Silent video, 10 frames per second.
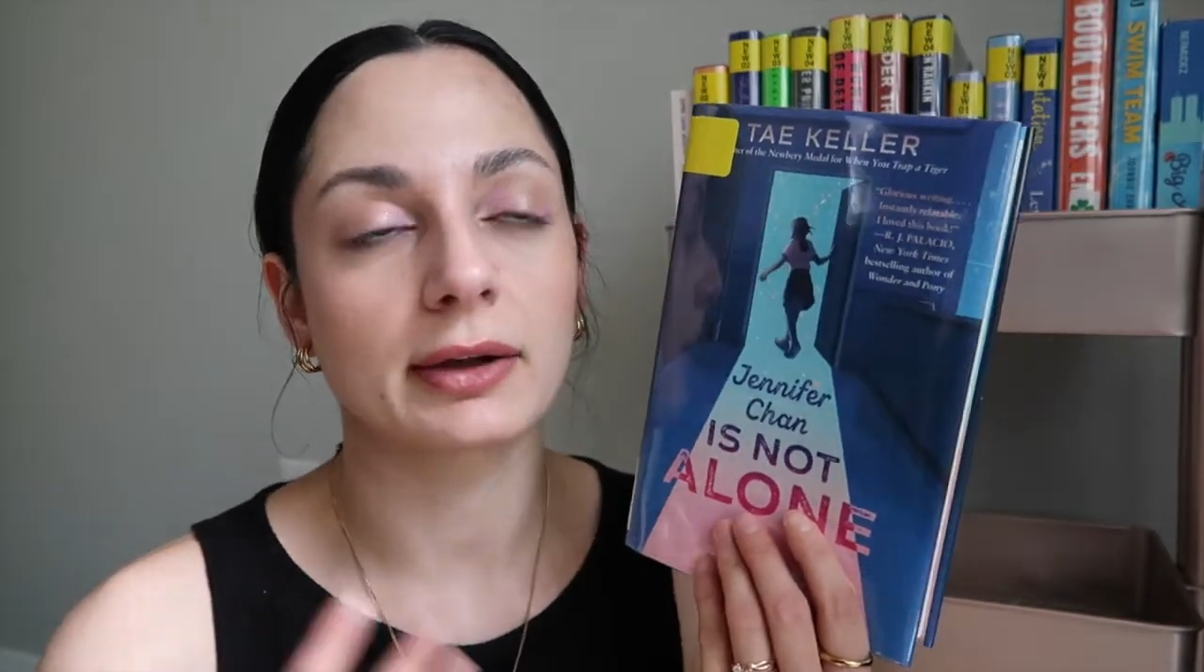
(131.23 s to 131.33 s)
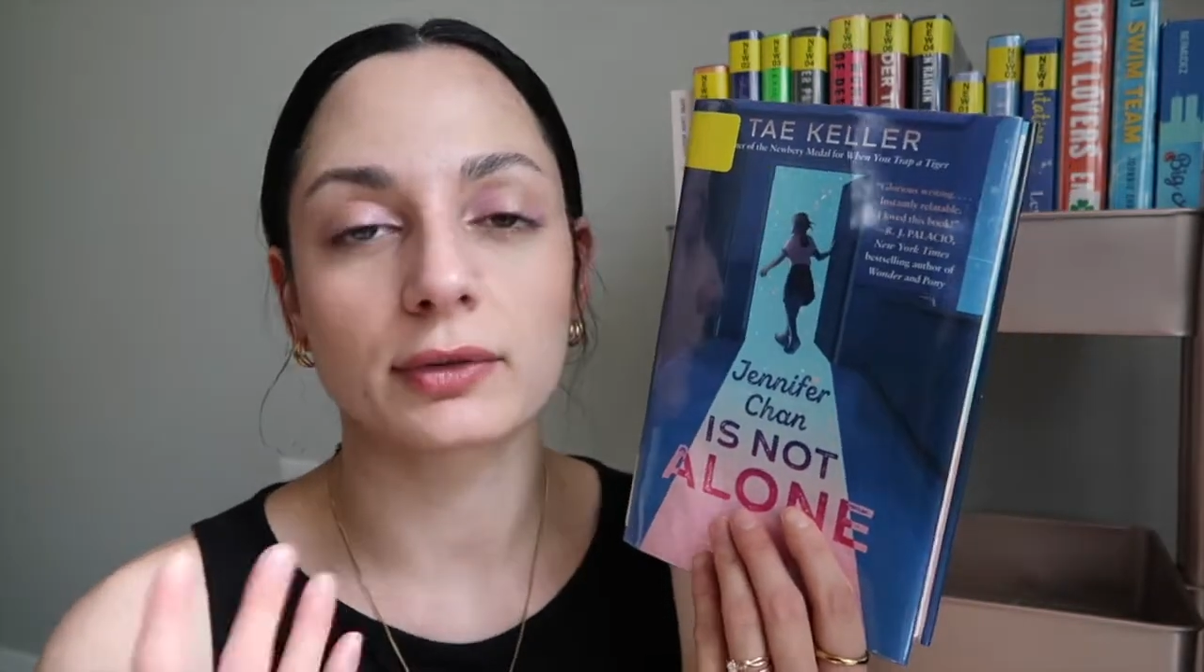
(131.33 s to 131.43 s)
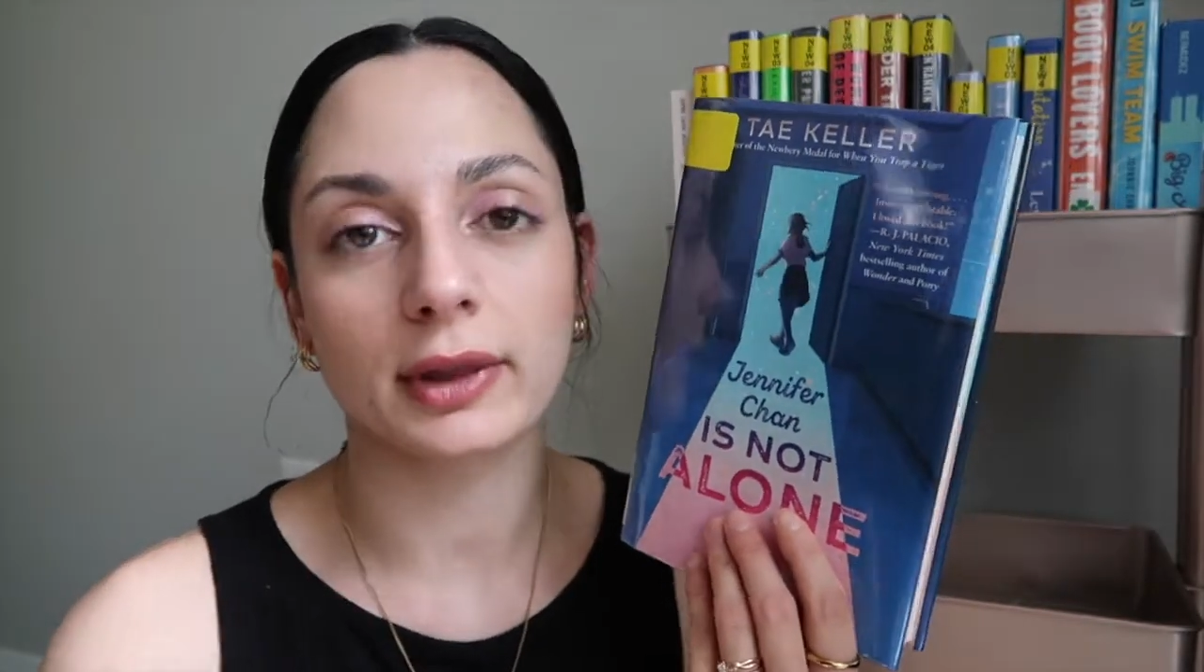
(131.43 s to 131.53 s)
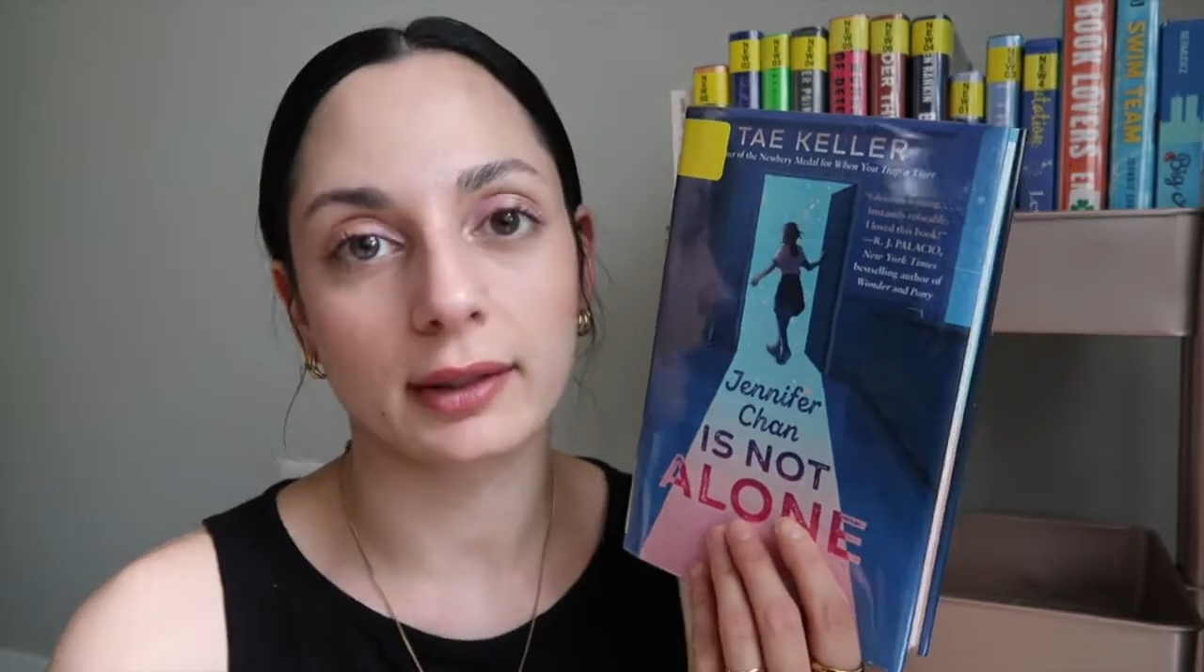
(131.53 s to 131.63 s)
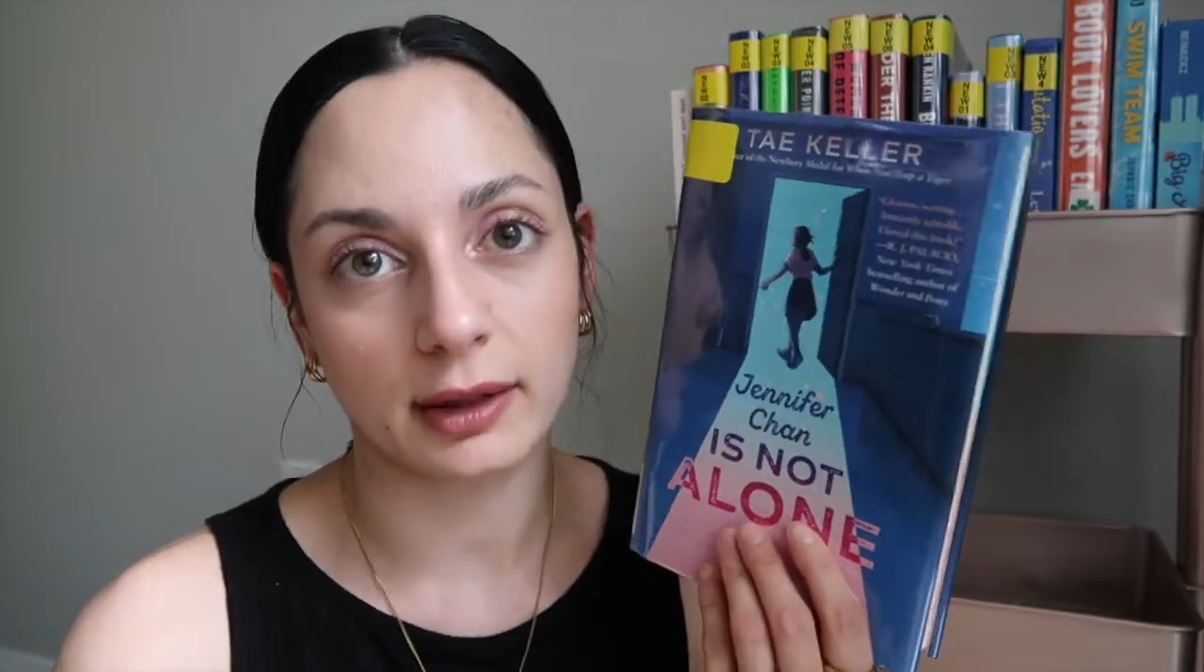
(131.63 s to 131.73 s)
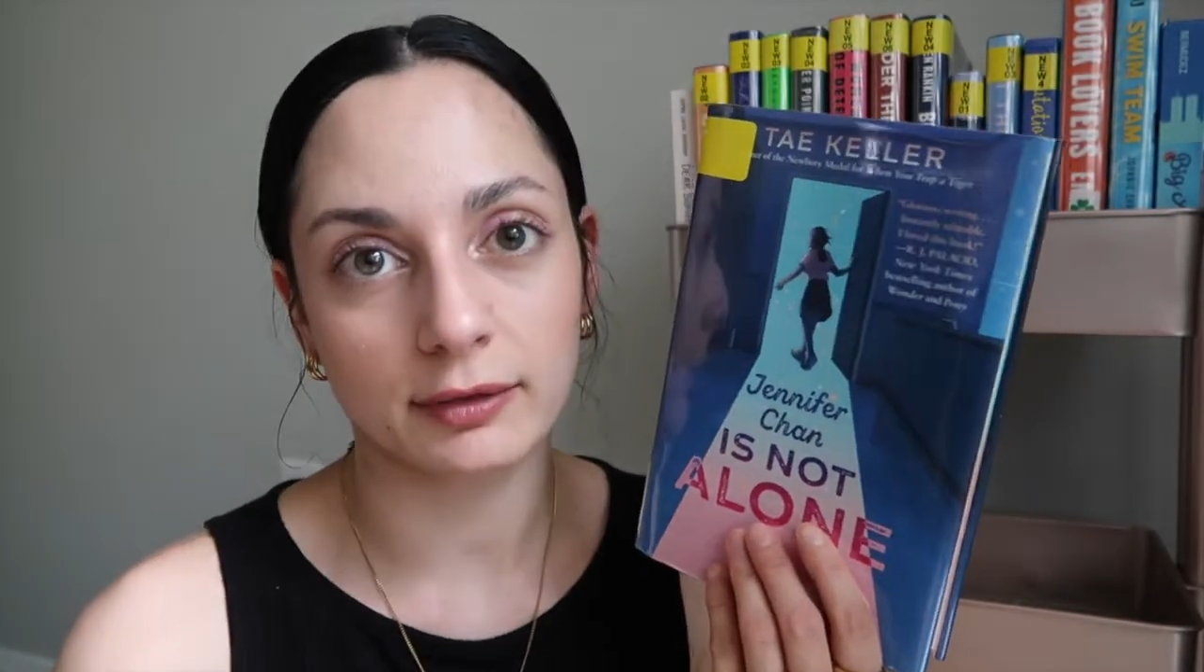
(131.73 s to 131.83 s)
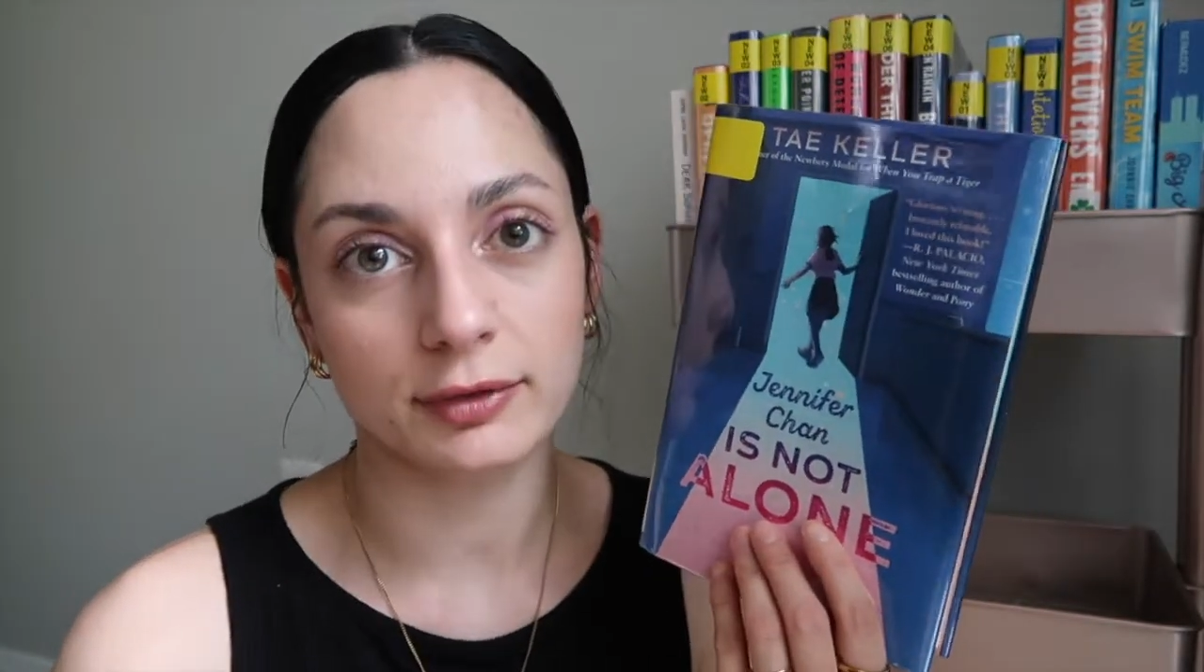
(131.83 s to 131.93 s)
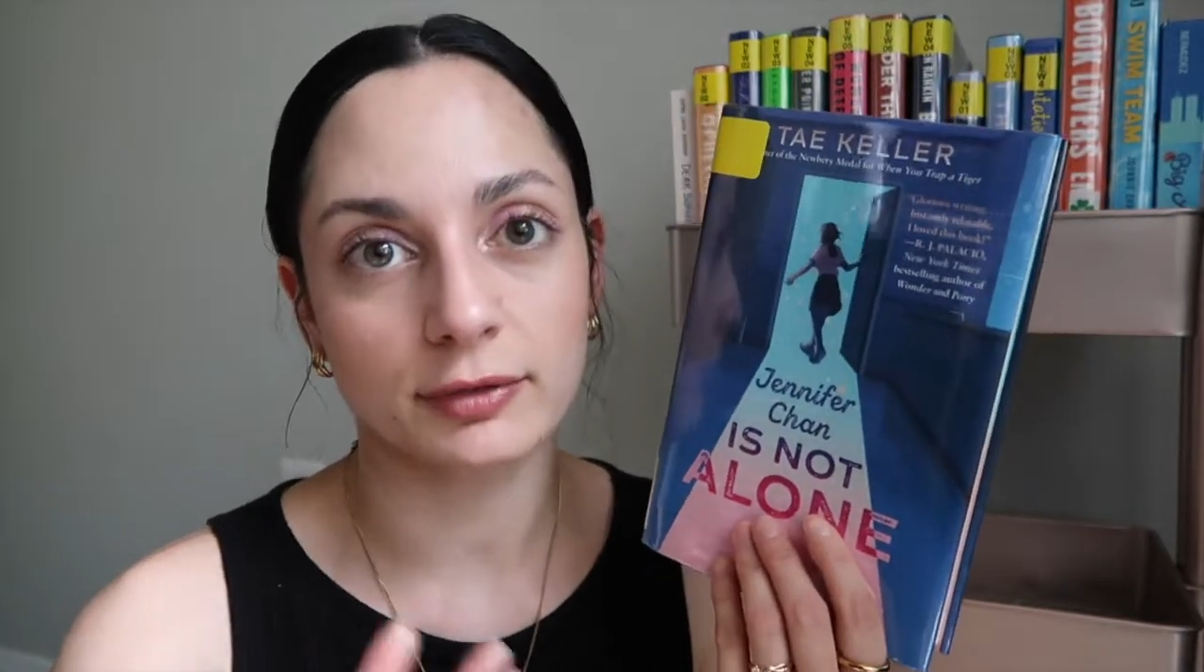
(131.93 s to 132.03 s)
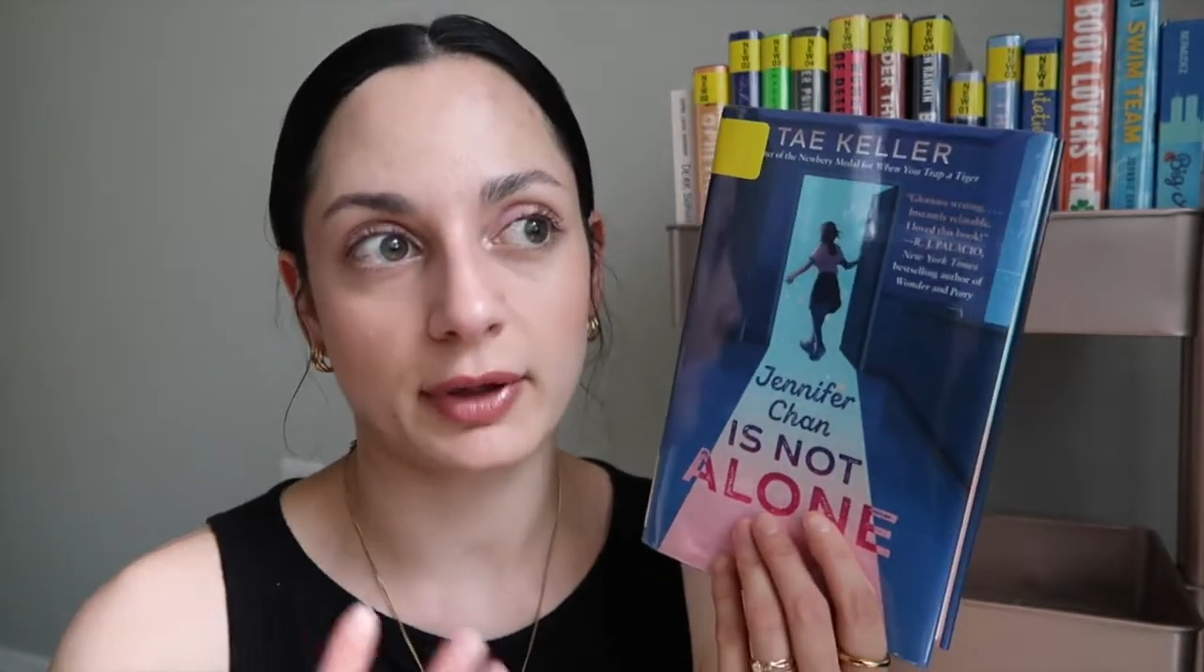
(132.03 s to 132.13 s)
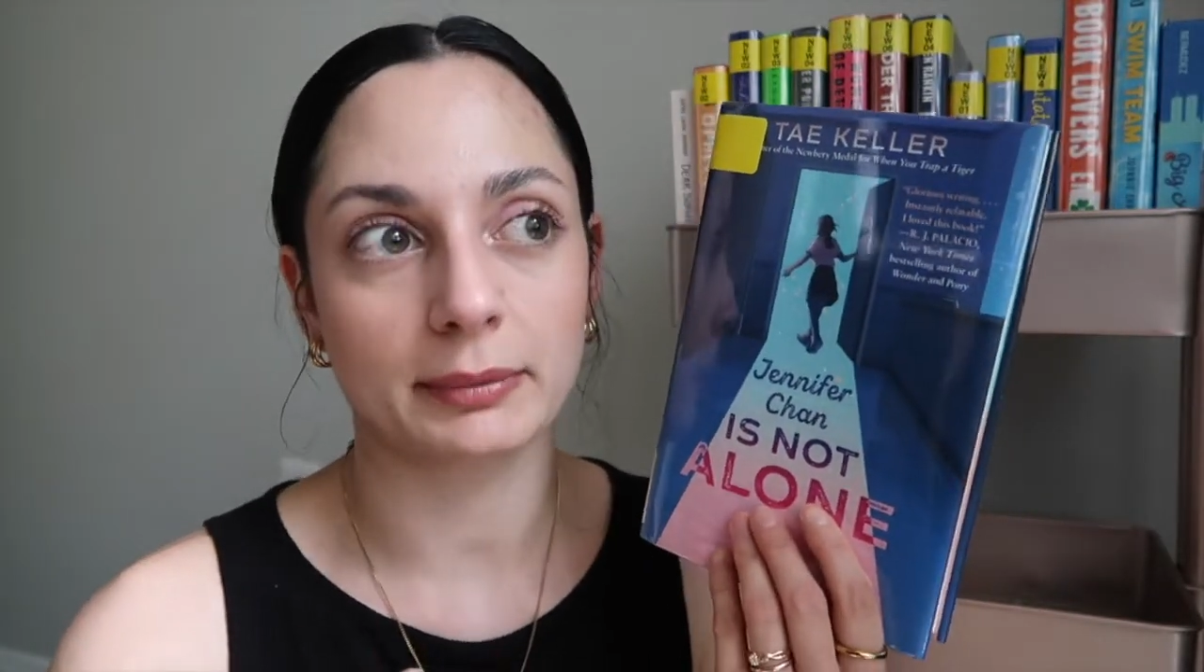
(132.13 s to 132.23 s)
I really
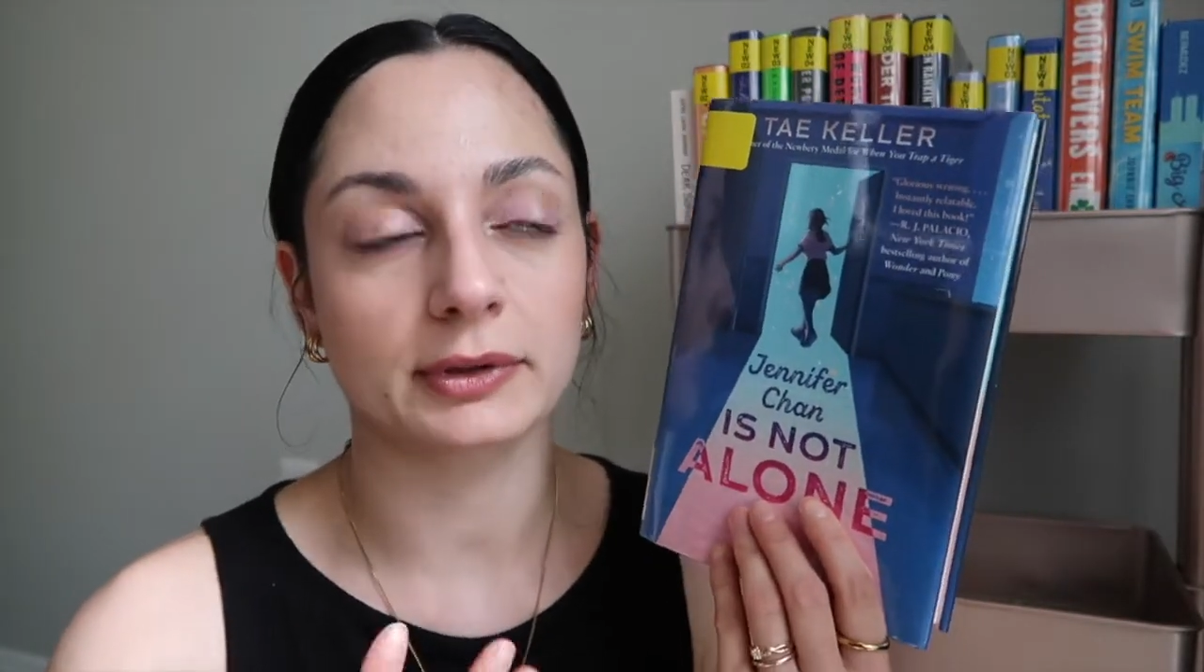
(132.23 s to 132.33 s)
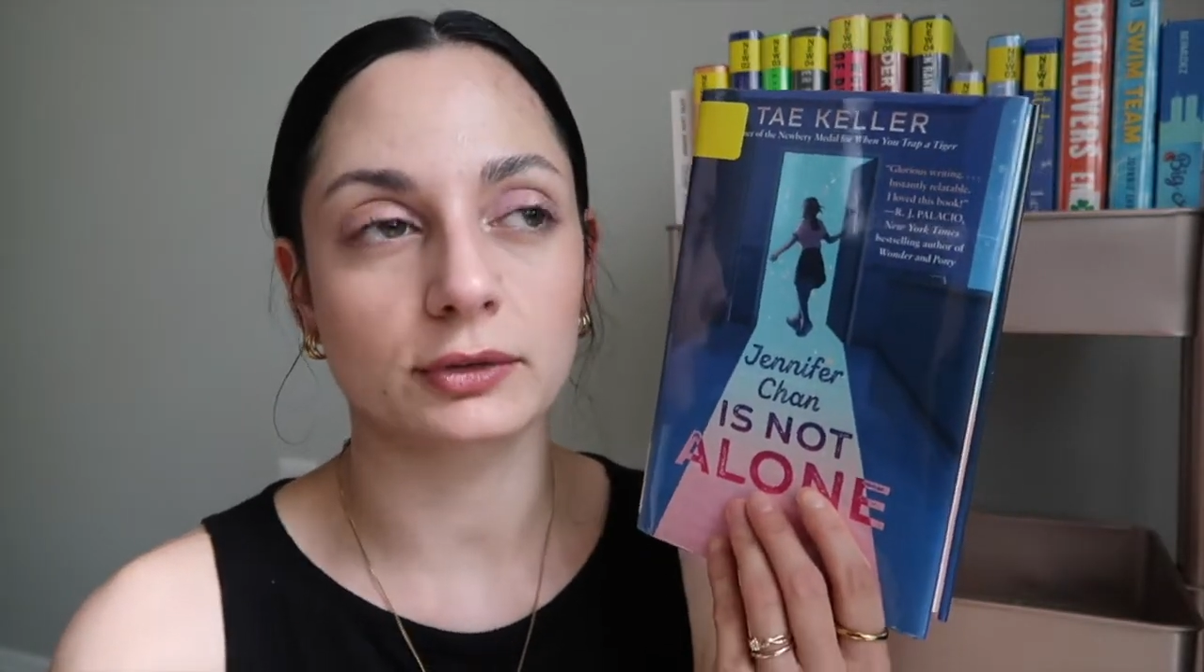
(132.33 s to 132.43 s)
love family